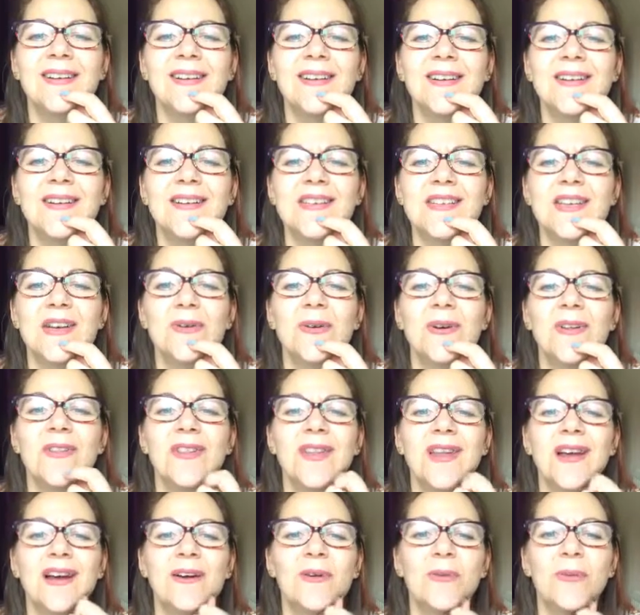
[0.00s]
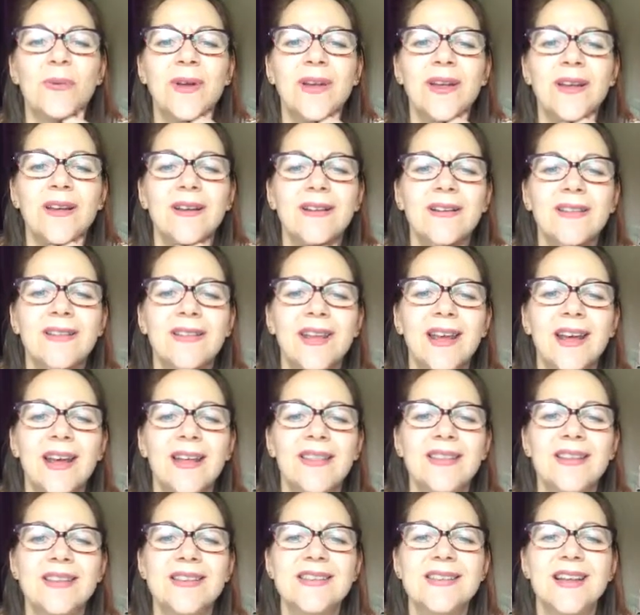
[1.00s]
So on that wheel
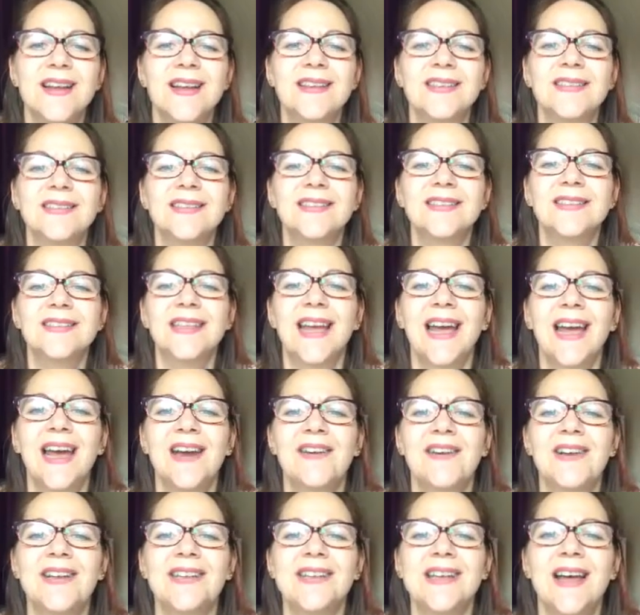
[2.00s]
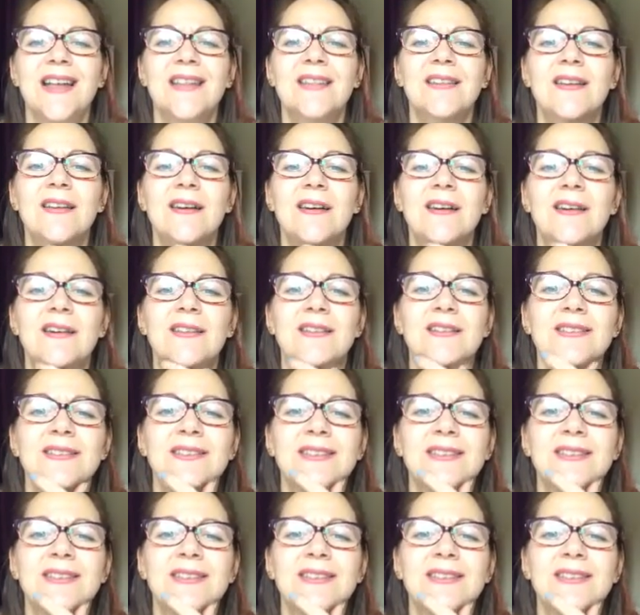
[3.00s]
there's that scary death card.